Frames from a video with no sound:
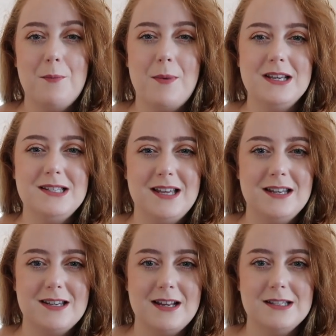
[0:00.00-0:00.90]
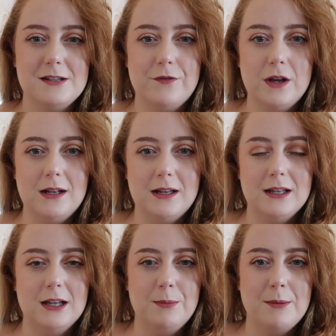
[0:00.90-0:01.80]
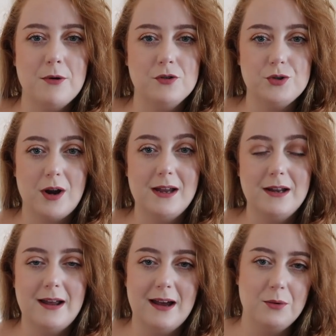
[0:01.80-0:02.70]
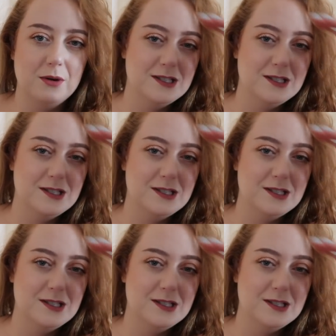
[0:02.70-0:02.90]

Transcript: My skin tends to feel a little bit more drier now,